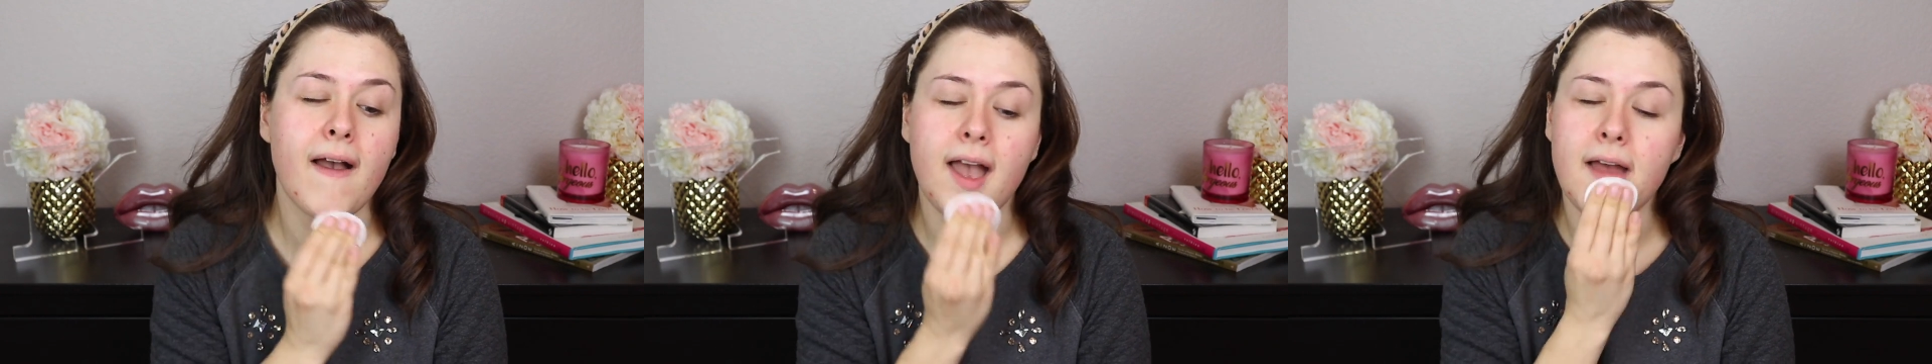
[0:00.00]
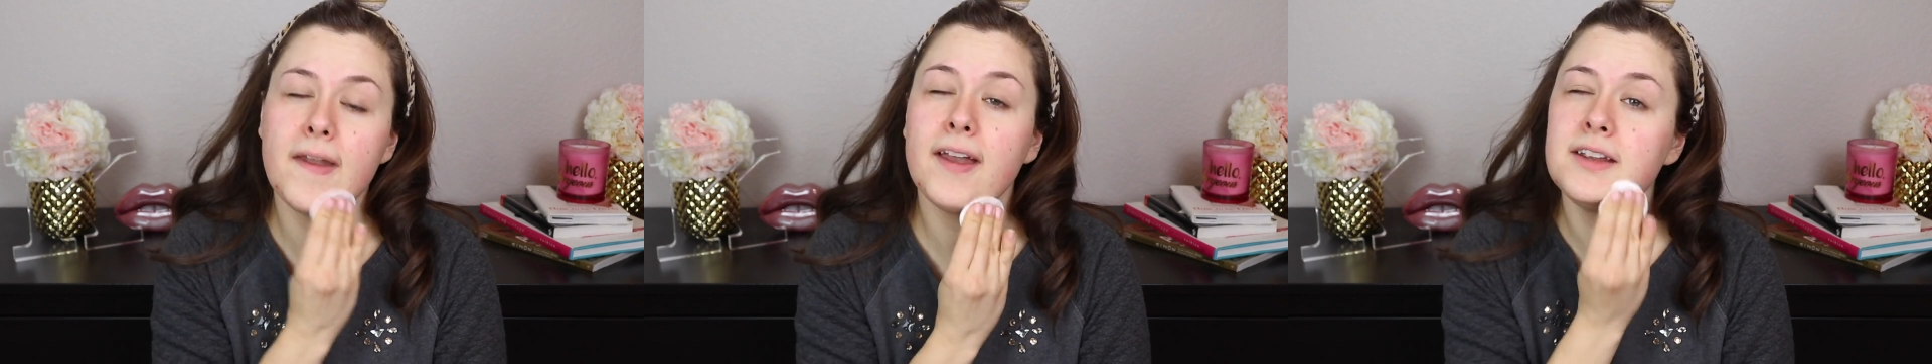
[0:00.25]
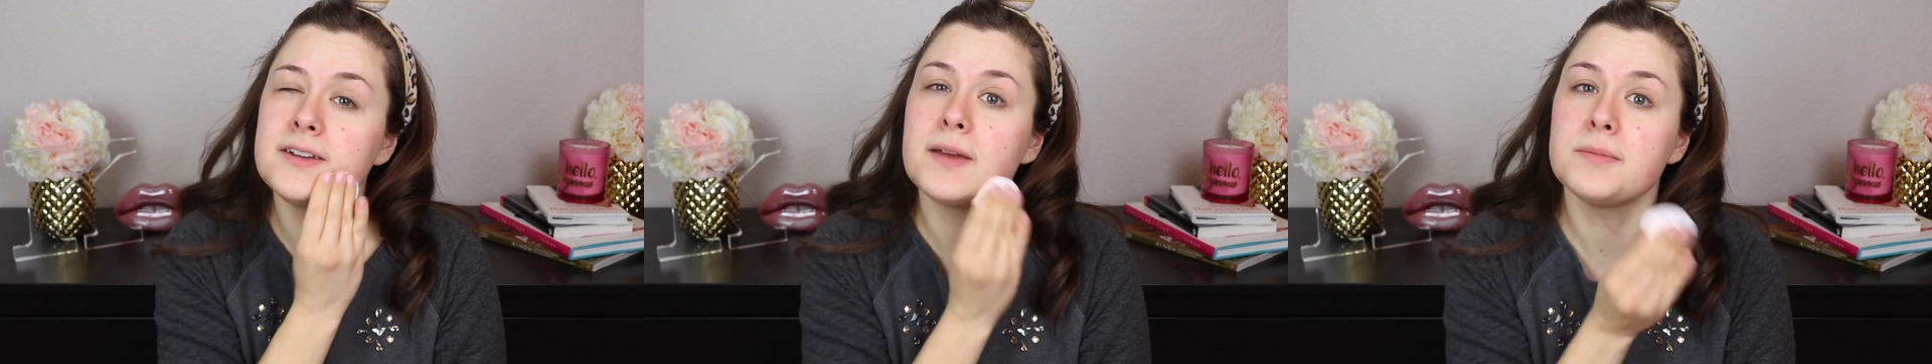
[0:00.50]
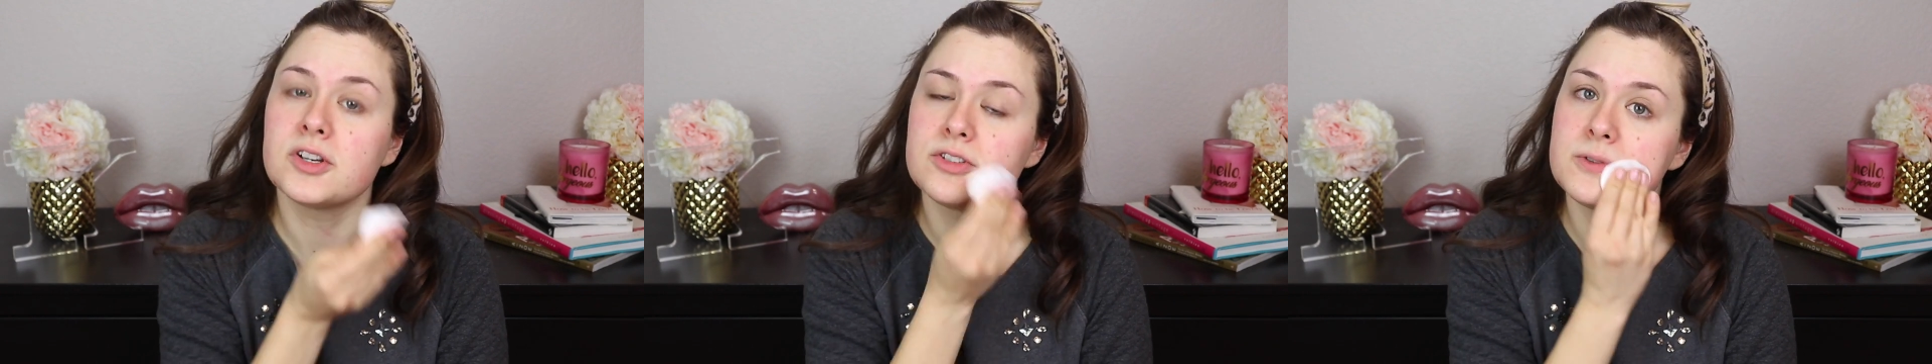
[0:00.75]
And
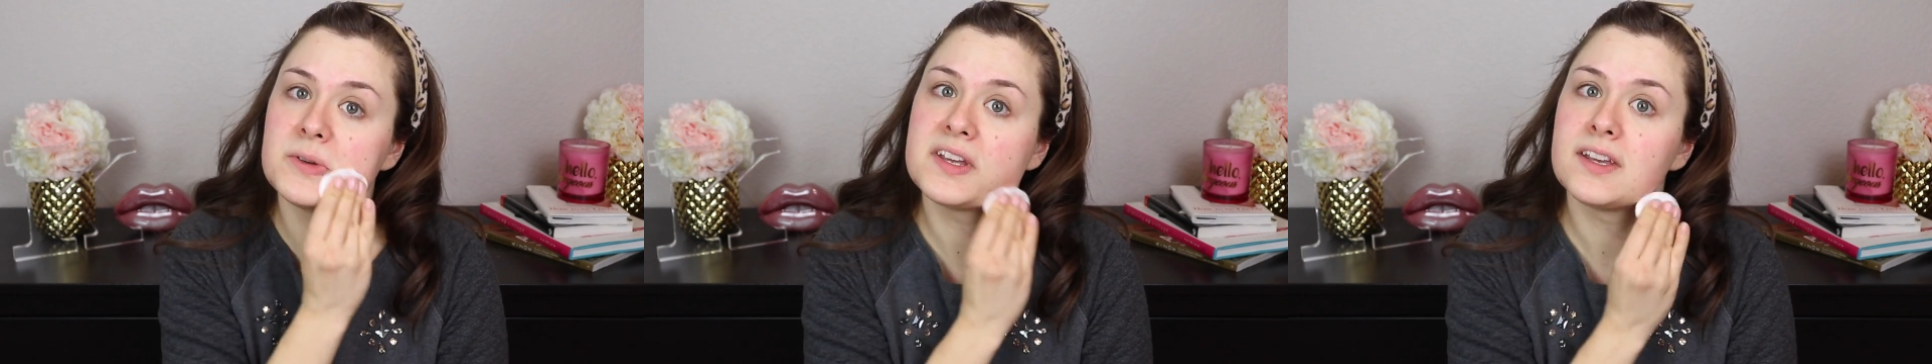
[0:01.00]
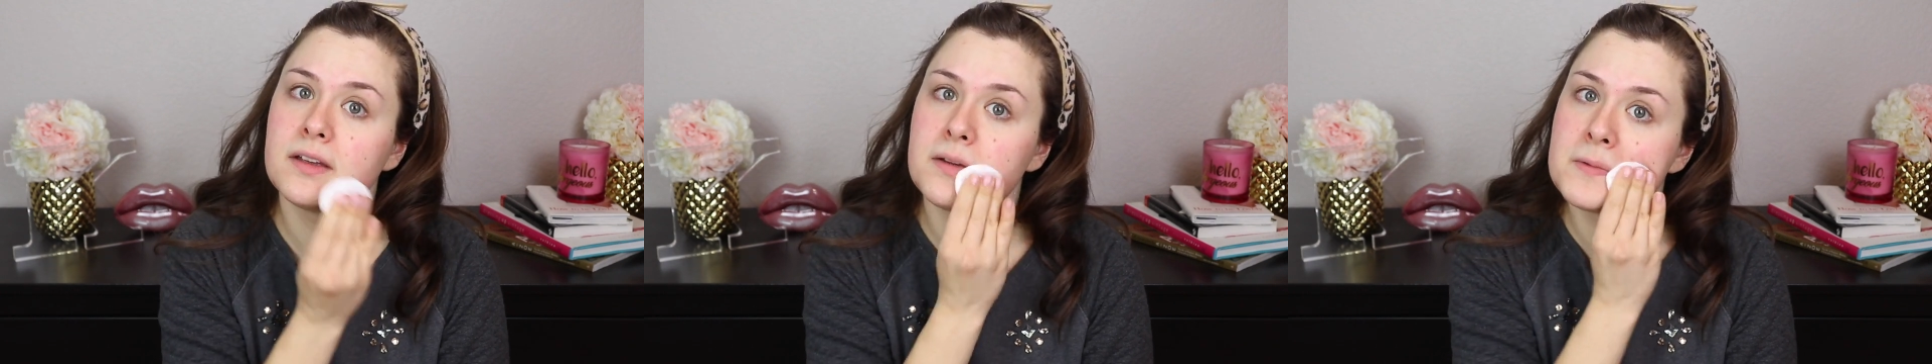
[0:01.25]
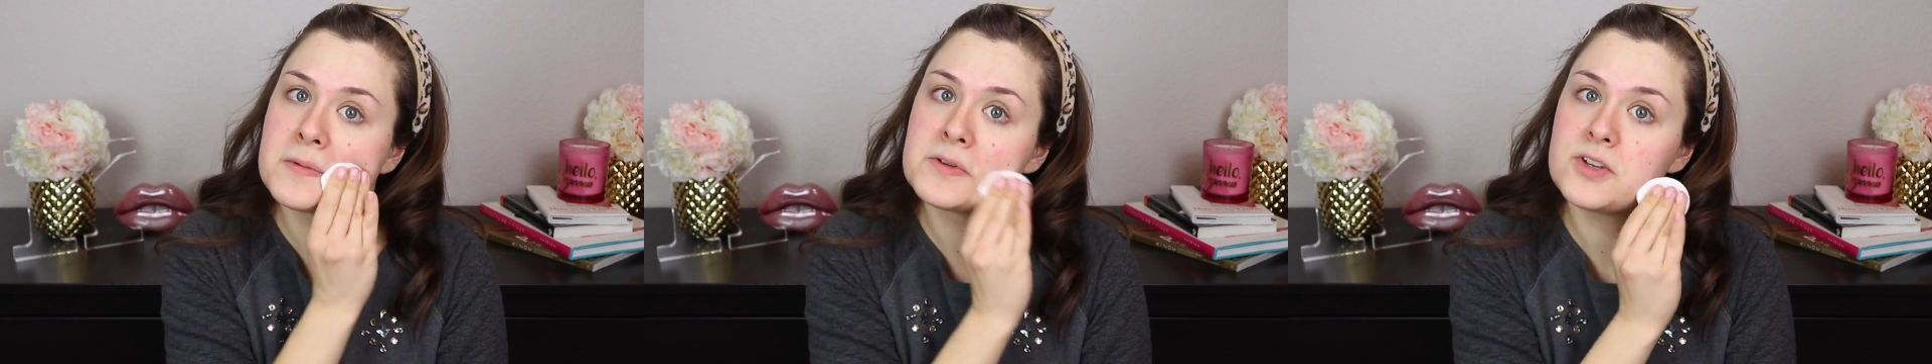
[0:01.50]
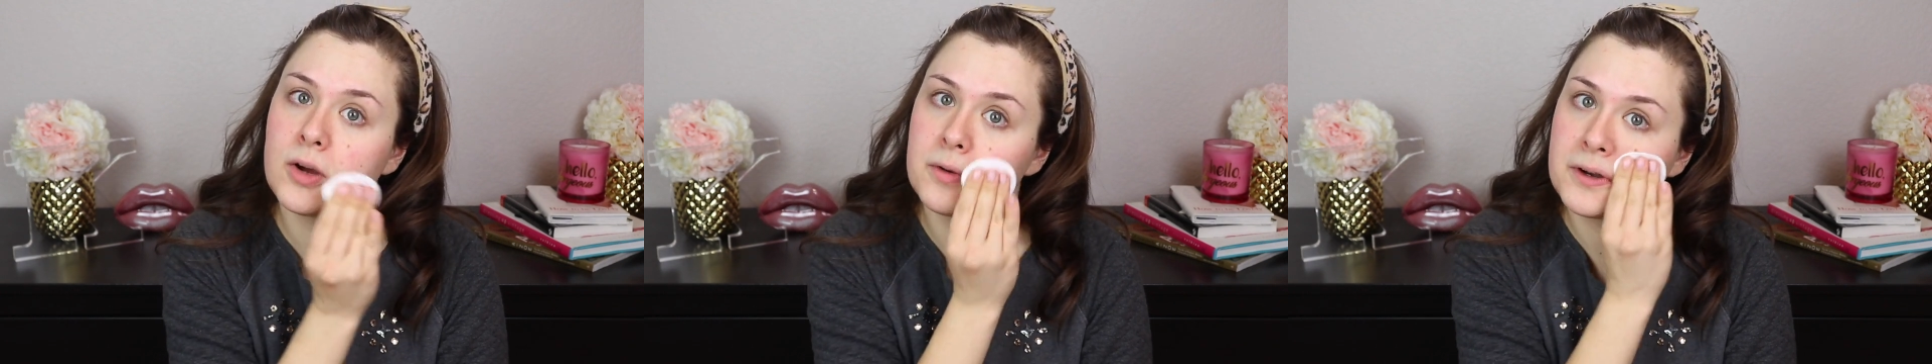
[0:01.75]
anytime you're doing
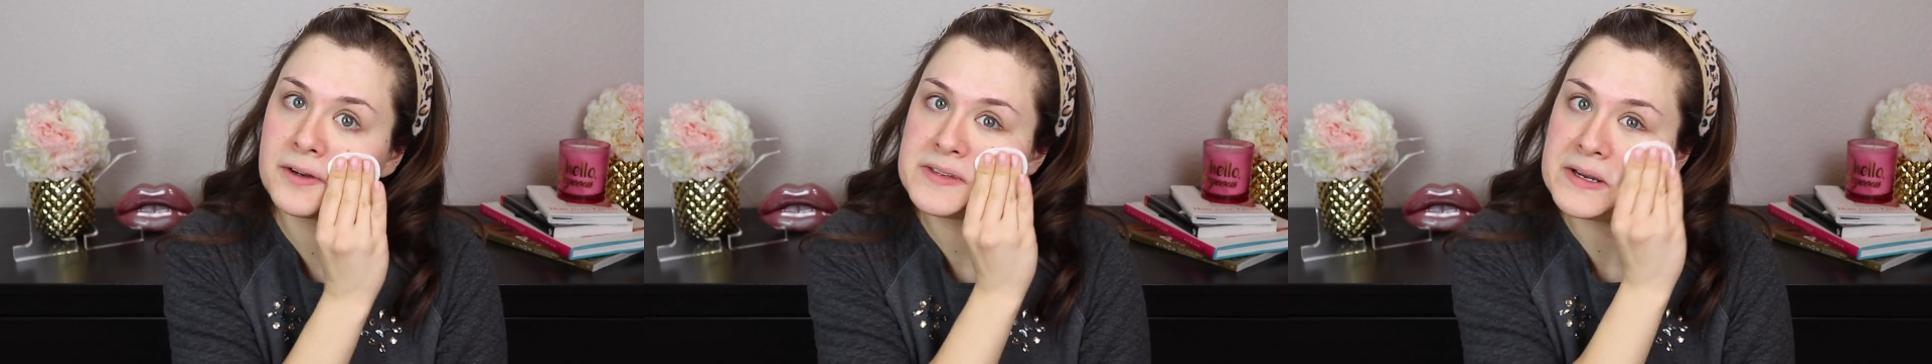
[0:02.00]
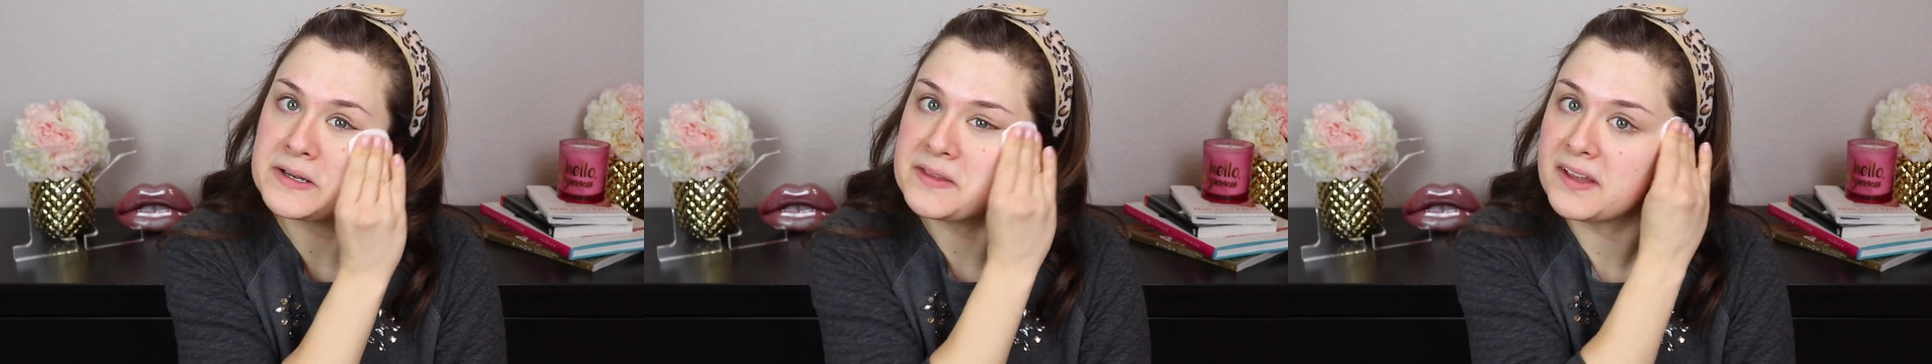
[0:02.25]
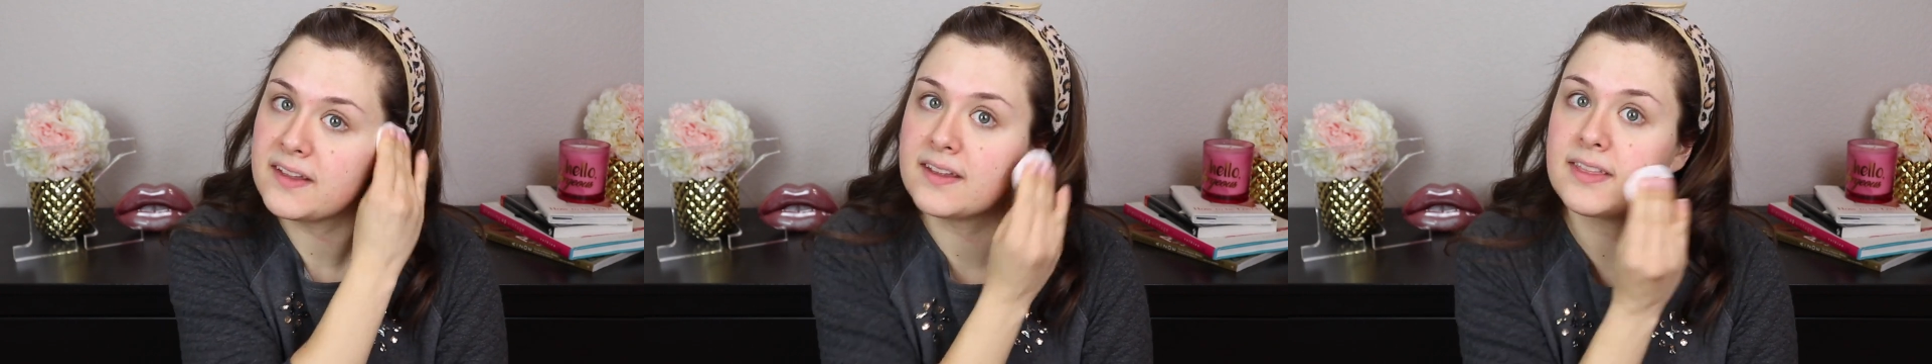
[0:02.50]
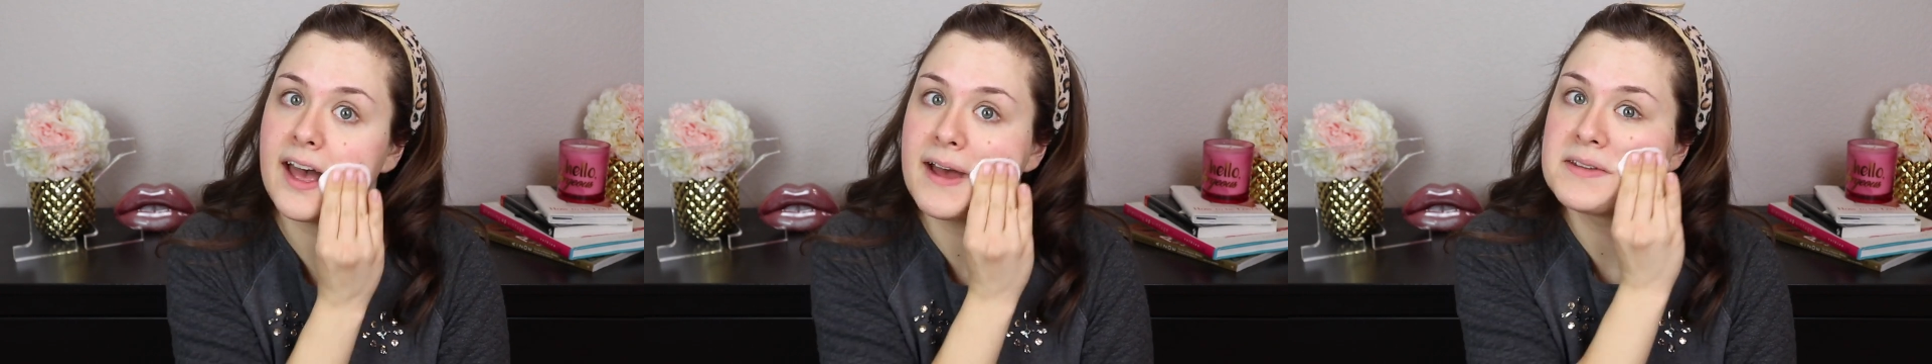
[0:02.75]
toners or anything
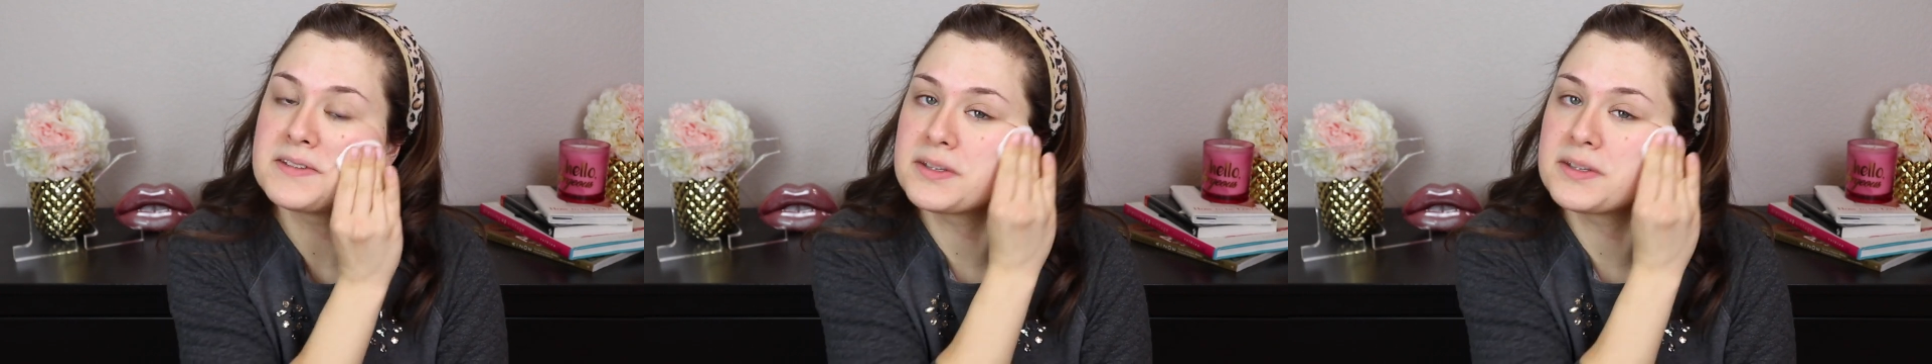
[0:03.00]
like that,